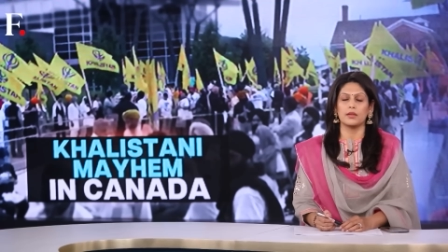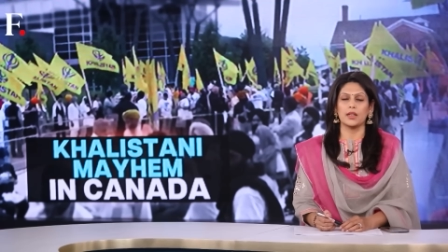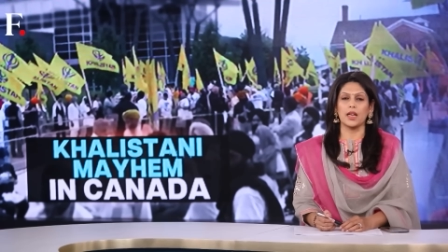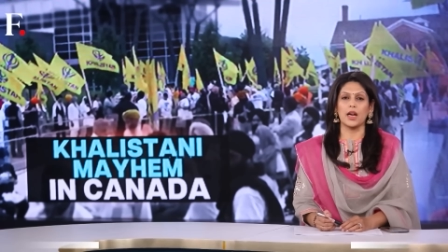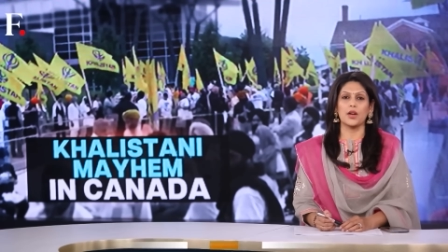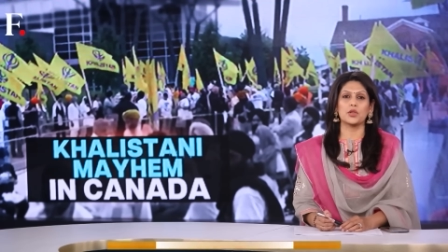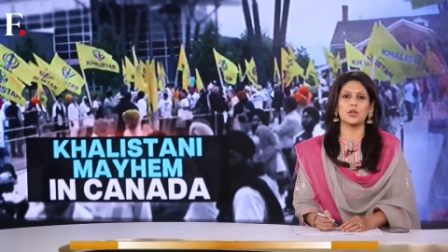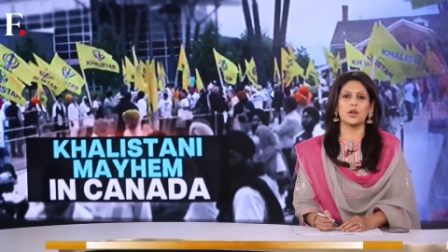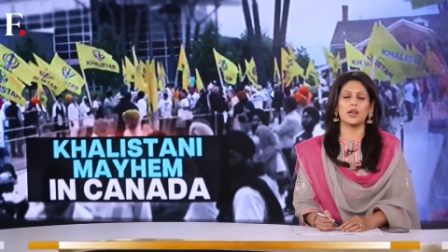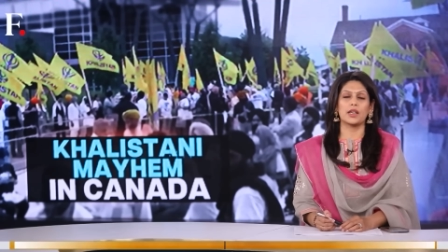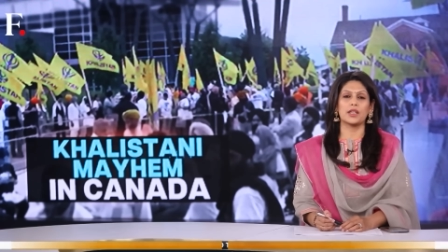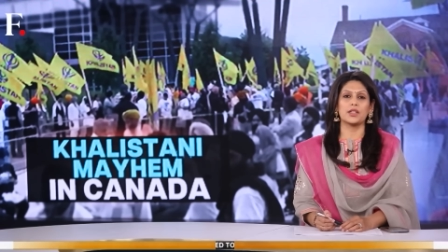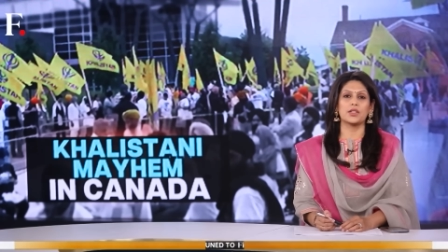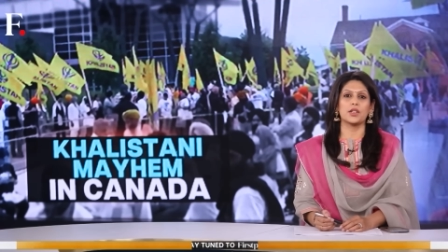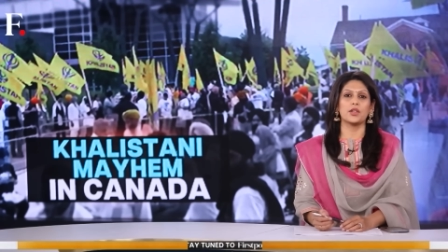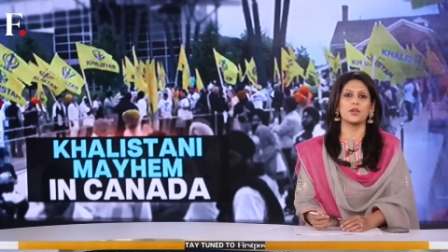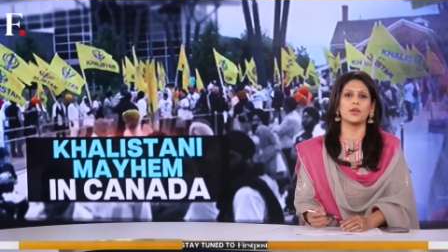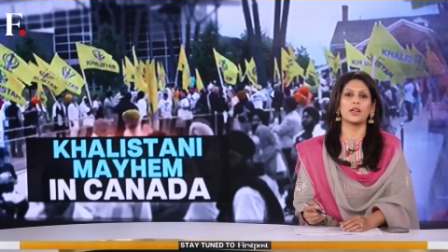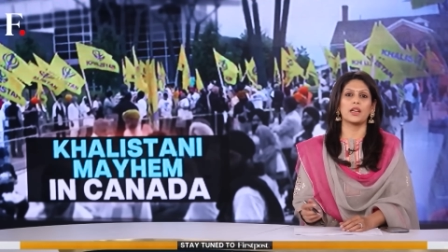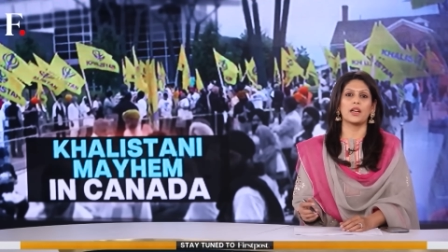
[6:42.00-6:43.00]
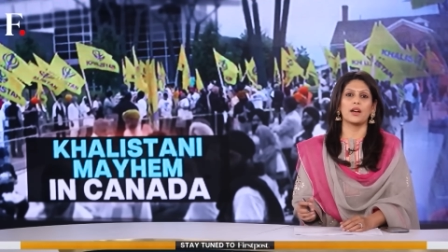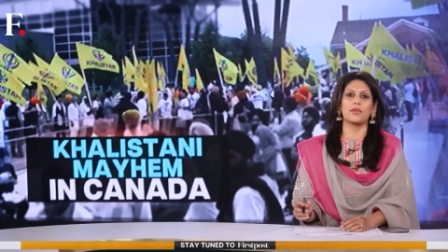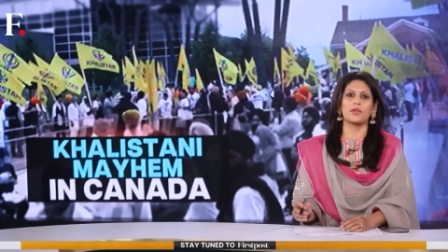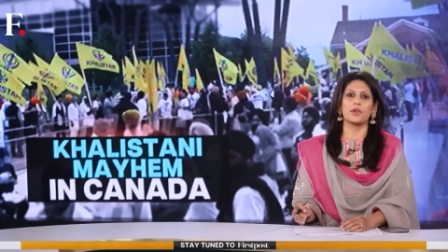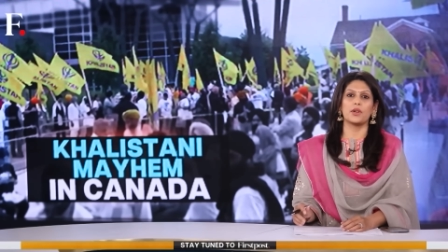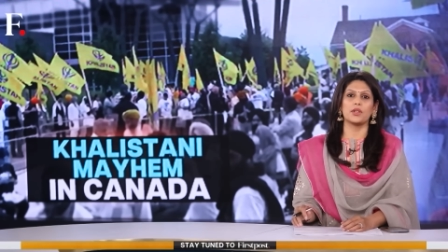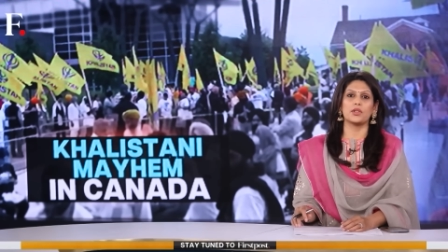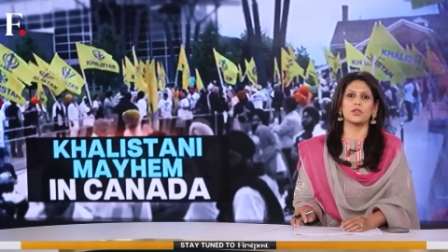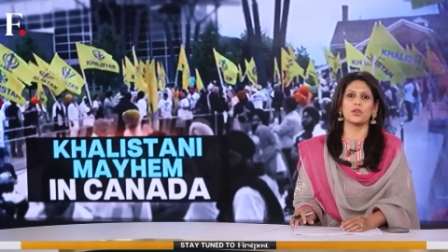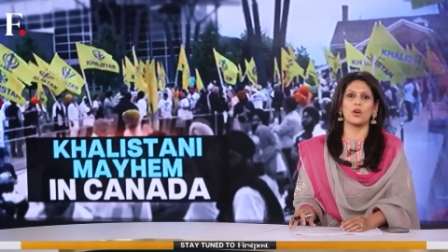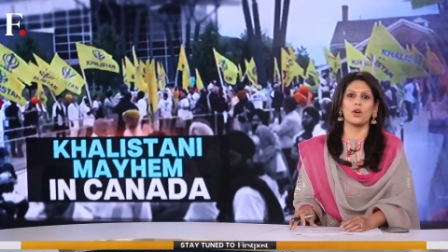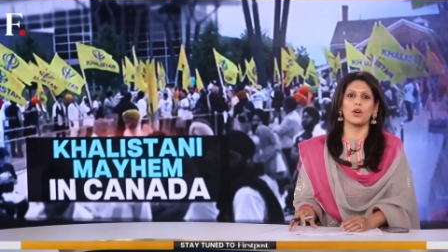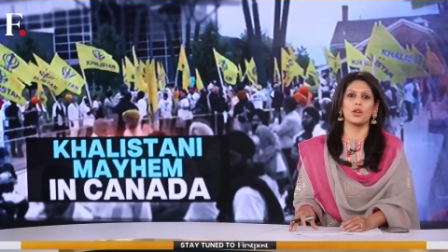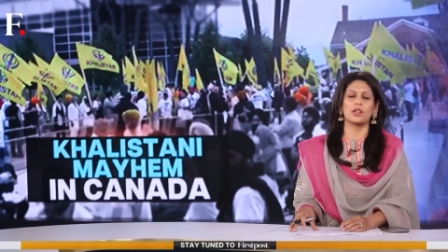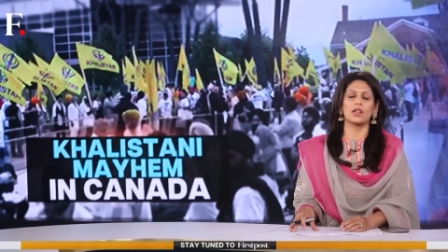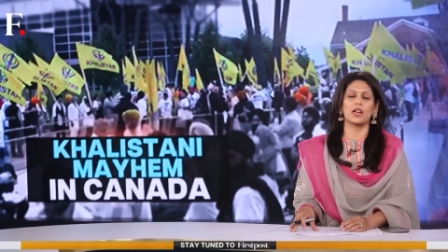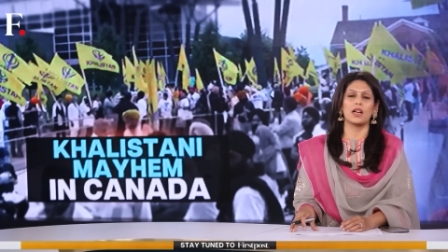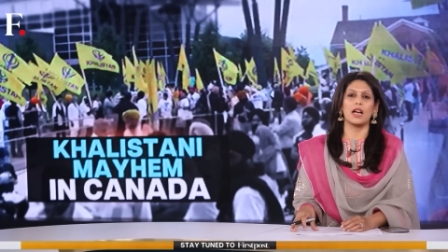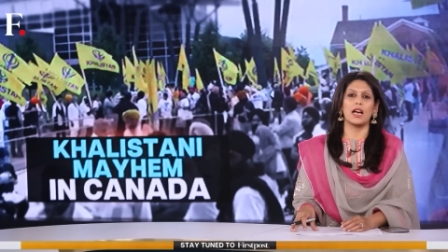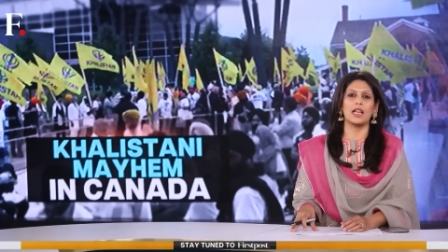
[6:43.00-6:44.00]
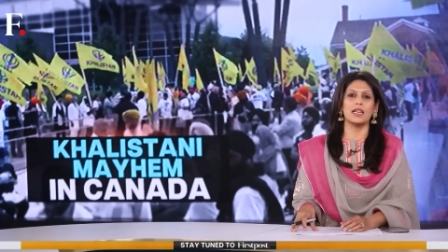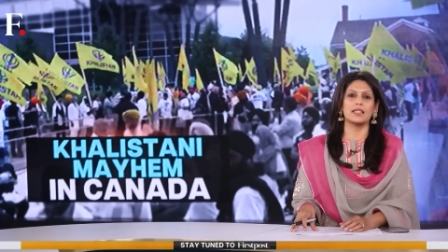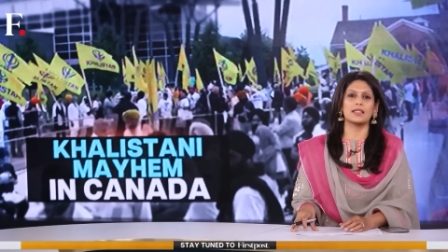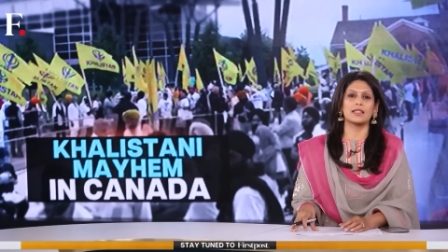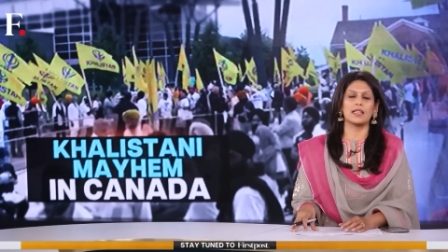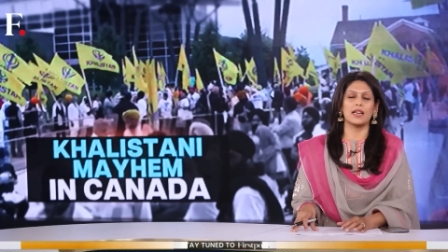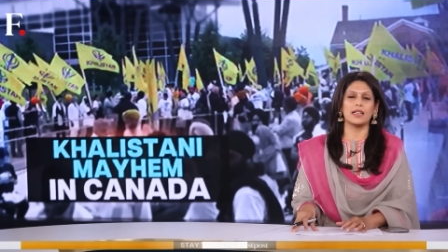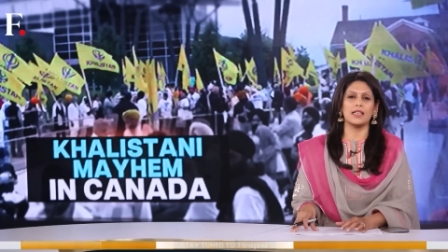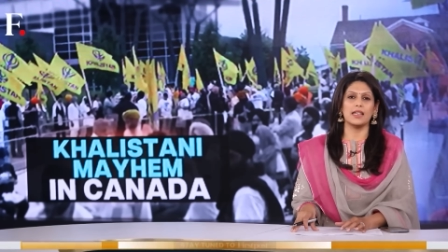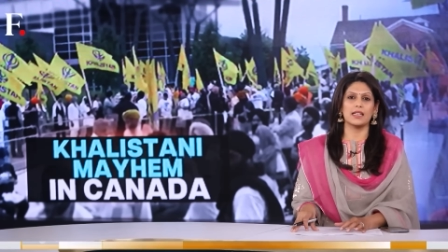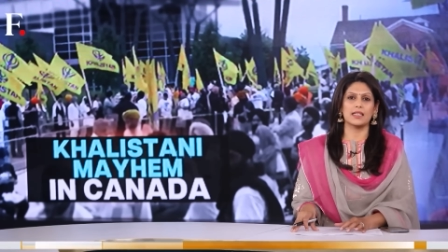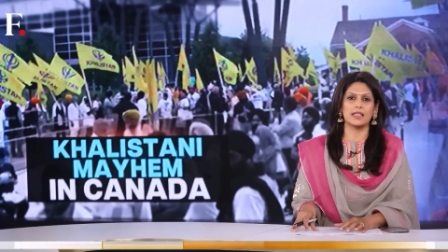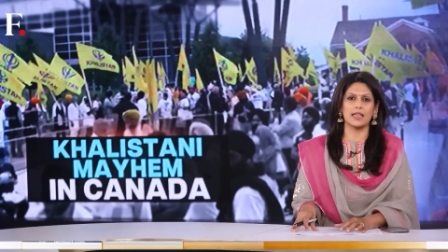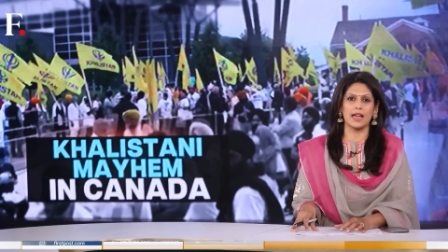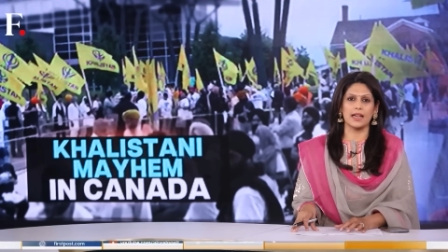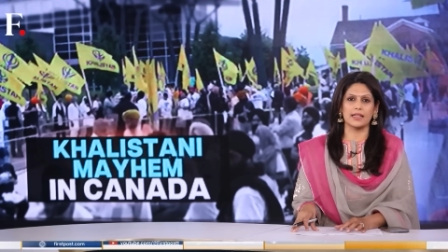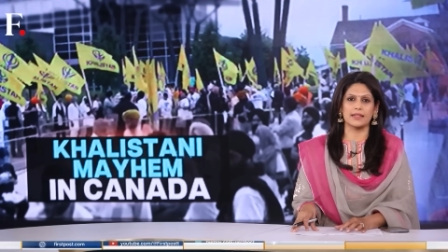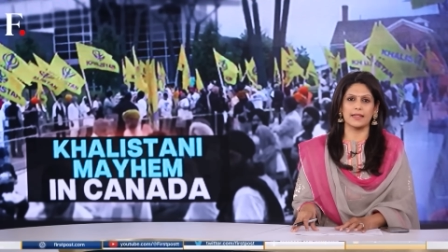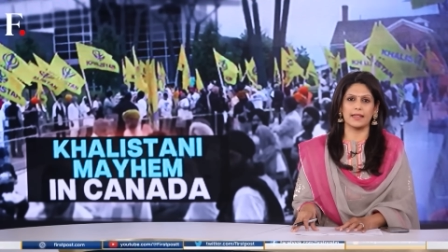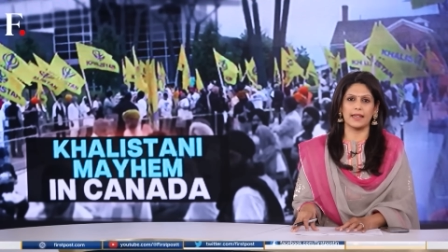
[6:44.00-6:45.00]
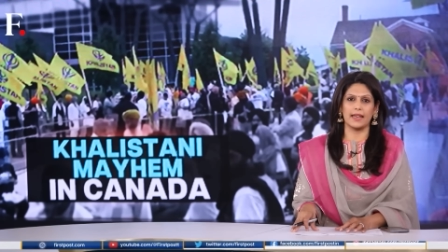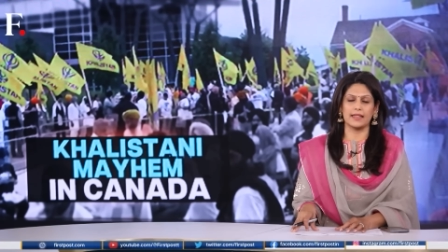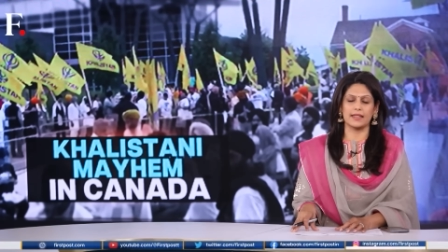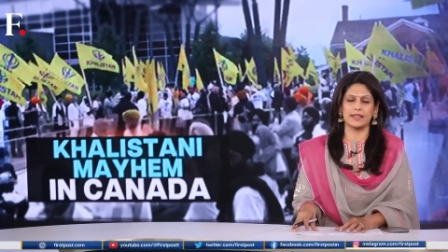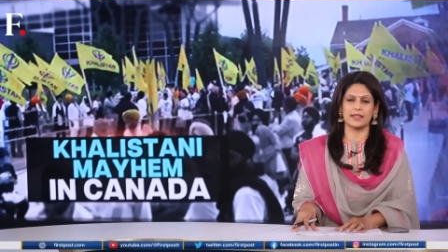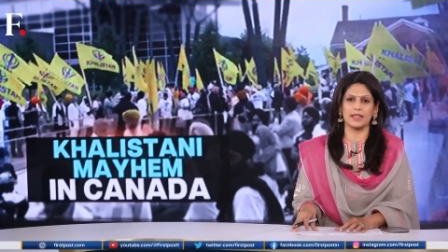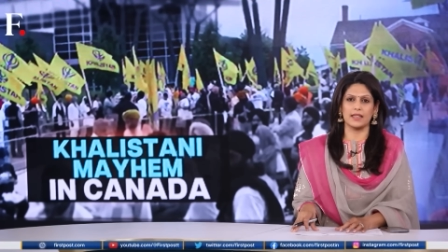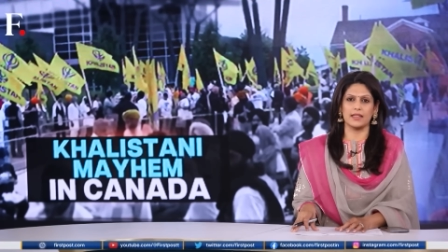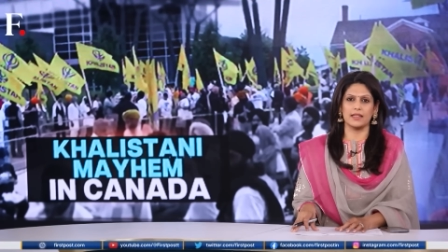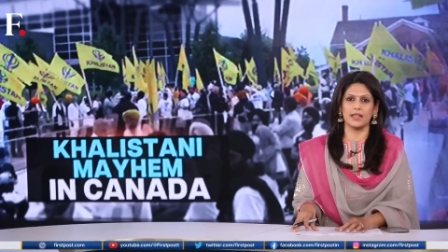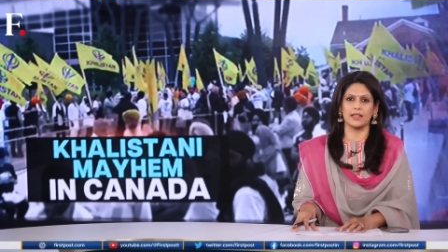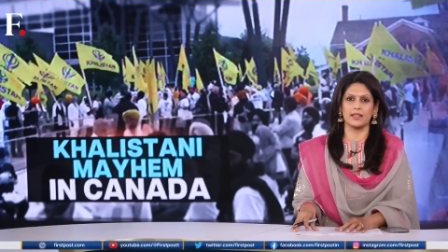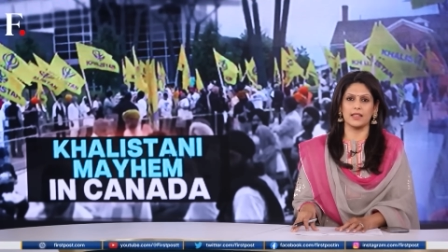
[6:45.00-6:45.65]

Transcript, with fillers: Now to our continuing coverage on Khalistani attacks against India.